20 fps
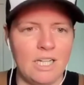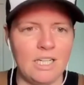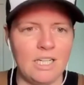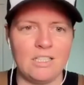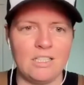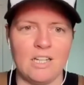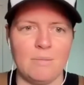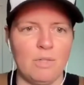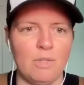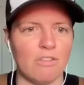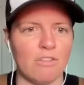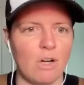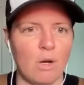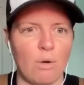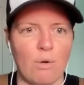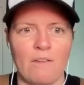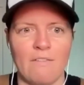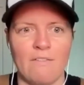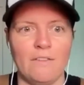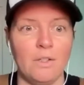anytime you're
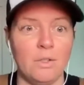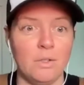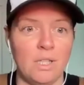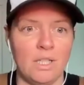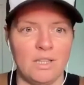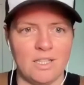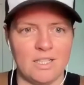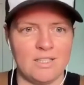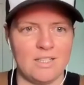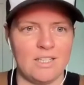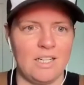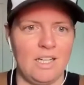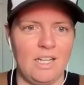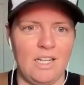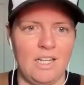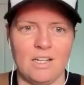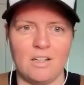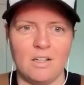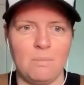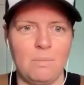growing food in the
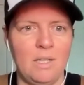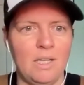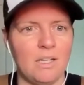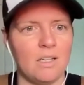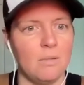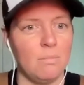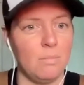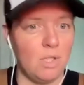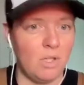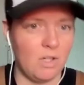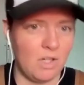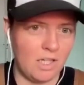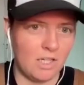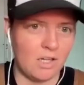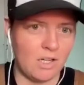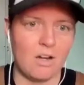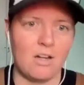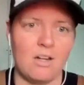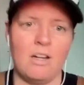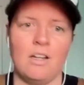city. It could be a community
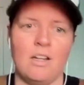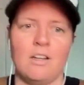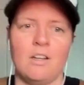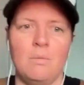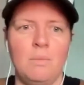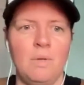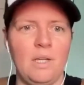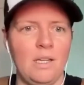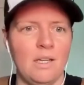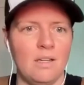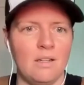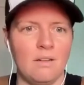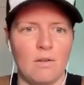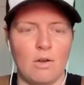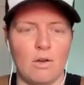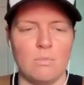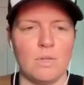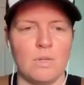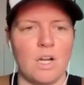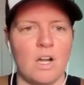garden, it could be a
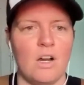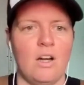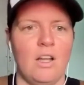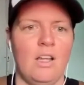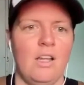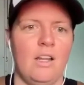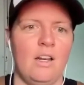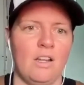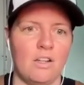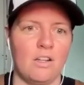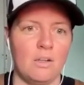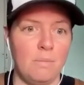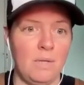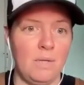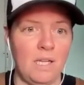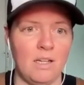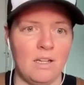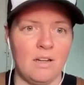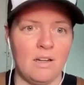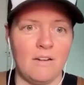home garden, it could
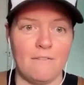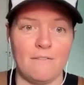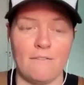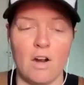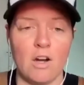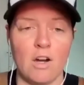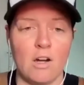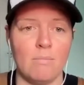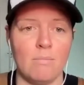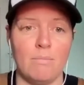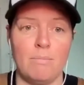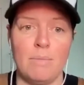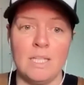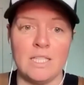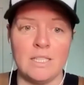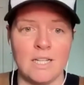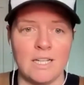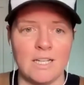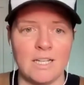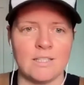be a farm
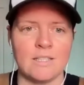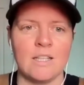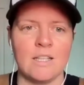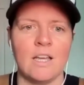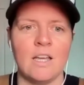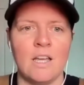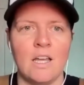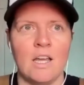business.